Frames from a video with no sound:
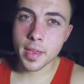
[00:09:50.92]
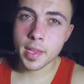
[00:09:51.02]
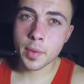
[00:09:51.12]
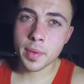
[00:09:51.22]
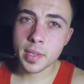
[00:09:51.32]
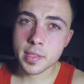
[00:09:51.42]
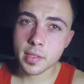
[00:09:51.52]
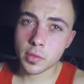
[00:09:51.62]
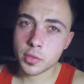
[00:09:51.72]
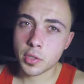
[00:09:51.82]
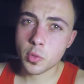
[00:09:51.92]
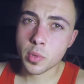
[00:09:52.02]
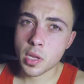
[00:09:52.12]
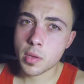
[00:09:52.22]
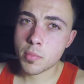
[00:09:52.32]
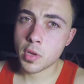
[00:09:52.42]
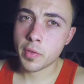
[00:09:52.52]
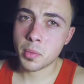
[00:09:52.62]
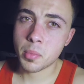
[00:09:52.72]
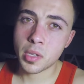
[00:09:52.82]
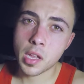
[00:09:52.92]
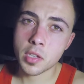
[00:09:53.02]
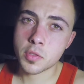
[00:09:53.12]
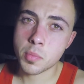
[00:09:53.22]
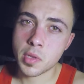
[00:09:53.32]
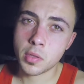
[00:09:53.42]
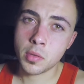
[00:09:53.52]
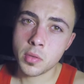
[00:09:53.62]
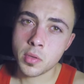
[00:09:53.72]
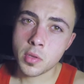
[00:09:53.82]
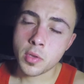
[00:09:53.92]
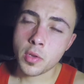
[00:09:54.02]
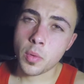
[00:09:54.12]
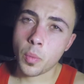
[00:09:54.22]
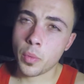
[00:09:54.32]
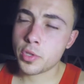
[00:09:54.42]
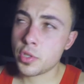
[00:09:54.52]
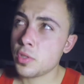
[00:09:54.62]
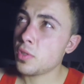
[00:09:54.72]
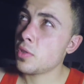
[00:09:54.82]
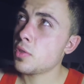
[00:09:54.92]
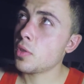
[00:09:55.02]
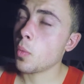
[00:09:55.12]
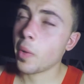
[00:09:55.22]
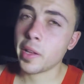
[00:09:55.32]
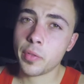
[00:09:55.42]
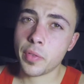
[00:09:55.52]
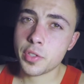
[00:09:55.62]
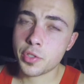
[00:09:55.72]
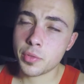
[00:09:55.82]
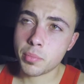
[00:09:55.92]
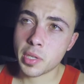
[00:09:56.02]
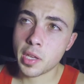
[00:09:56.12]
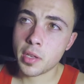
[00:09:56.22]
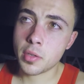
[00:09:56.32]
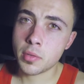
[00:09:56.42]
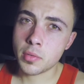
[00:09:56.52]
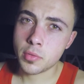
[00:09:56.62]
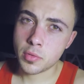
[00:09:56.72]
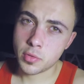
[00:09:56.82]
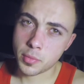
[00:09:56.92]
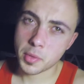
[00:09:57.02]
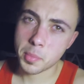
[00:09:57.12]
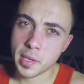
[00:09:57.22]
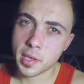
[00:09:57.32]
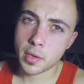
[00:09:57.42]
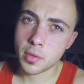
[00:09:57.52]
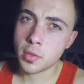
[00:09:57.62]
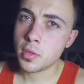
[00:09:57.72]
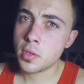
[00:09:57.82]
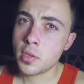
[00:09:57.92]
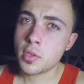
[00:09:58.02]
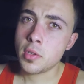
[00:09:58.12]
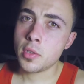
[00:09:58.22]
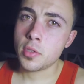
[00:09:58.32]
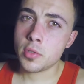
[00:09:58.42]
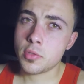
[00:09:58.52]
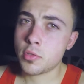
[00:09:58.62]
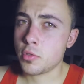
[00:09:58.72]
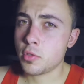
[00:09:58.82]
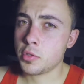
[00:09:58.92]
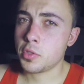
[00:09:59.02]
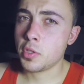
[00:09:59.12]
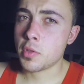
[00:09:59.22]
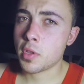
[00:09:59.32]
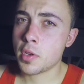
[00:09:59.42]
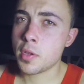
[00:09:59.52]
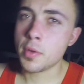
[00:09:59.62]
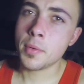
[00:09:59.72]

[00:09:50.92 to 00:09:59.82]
Anyways, I'll see you when I'm having my last meal, which is white fish and potato, sweet potato. So I'll see you then.